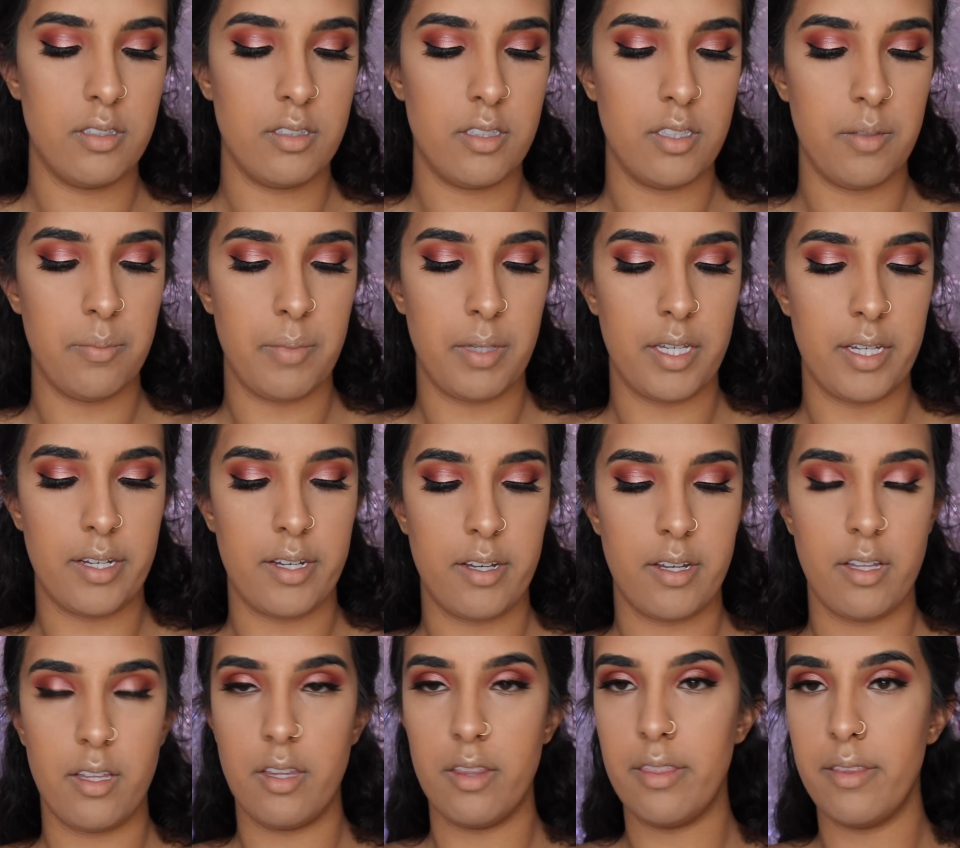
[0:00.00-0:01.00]
to make
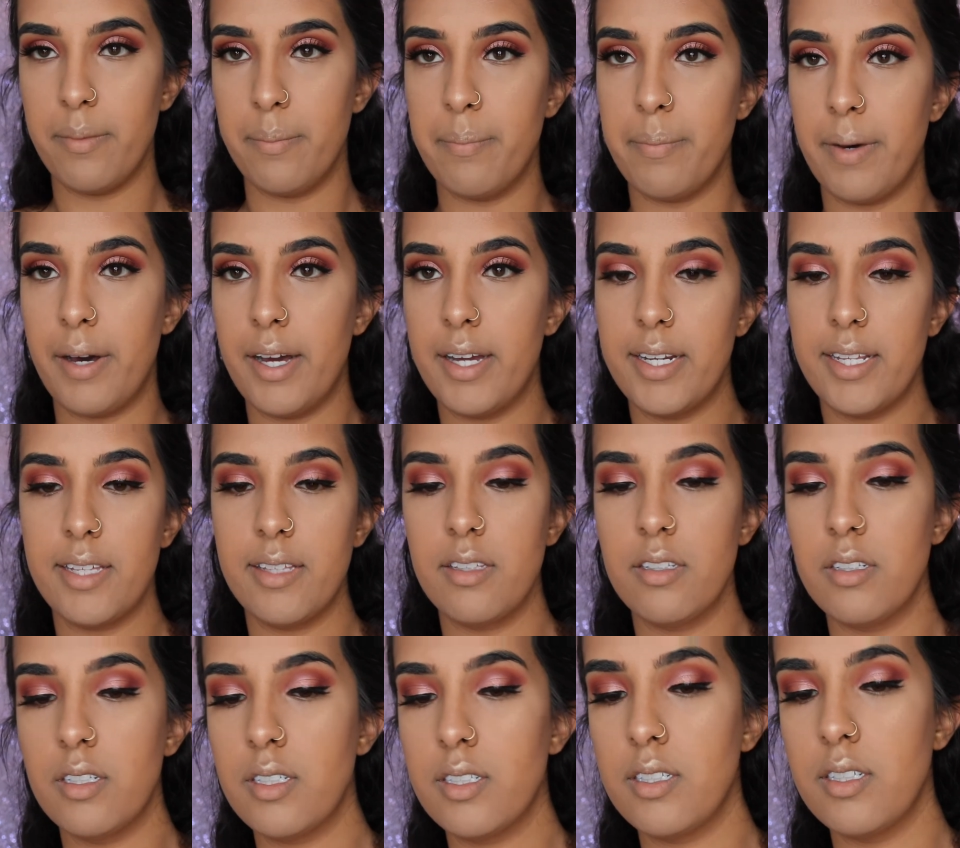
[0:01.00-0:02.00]
the body
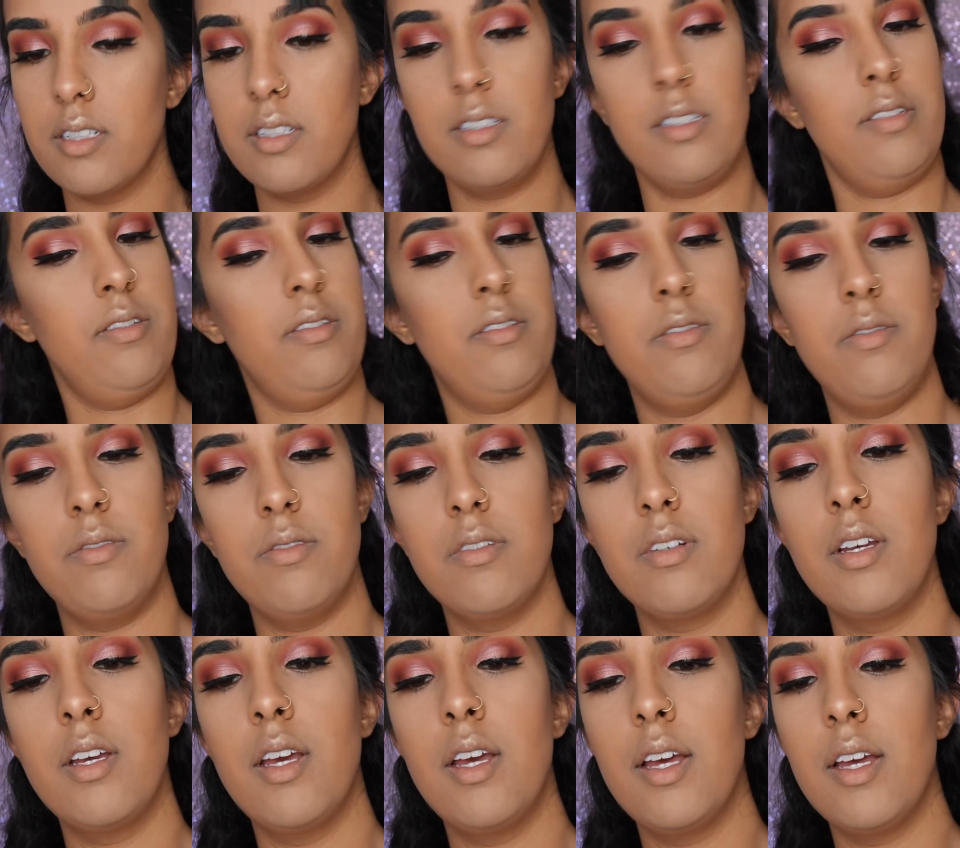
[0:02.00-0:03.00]
look
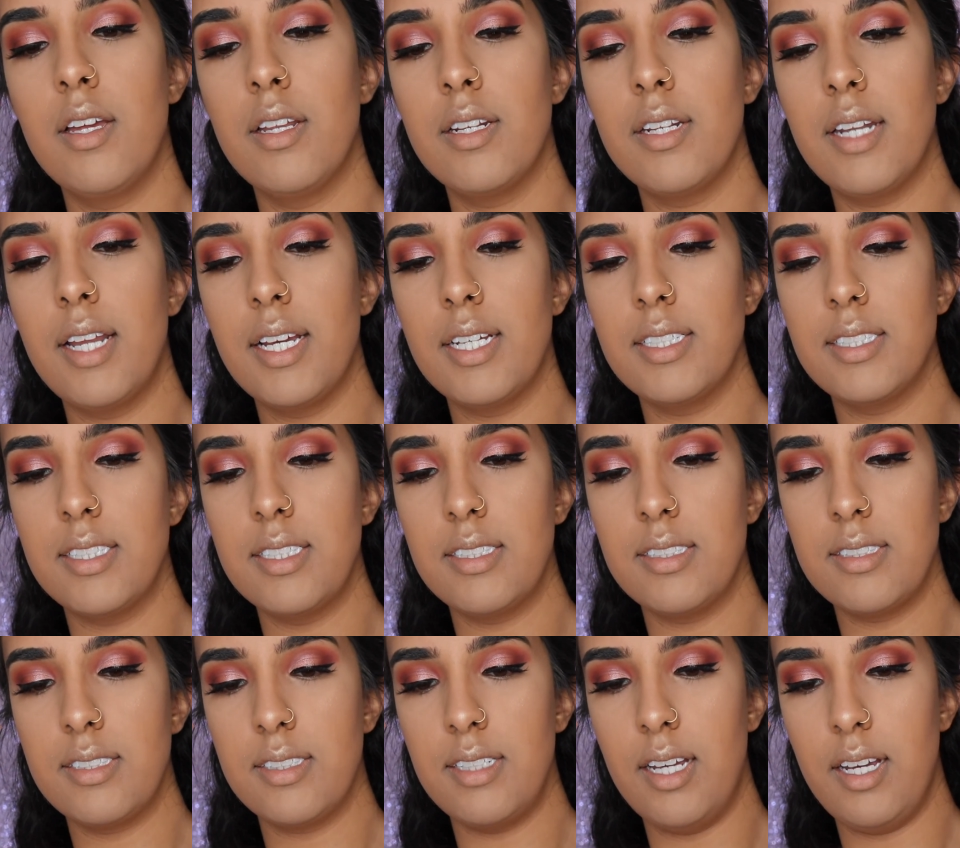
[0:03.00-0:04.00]
nice and
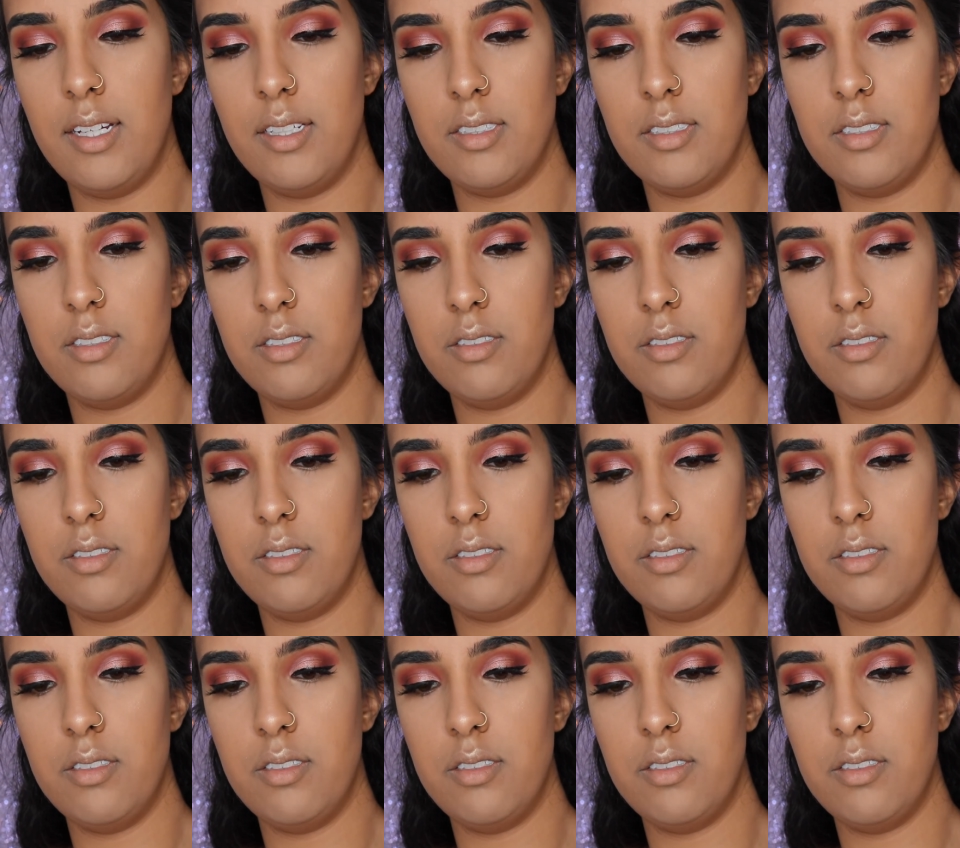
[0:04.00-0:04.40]
snatched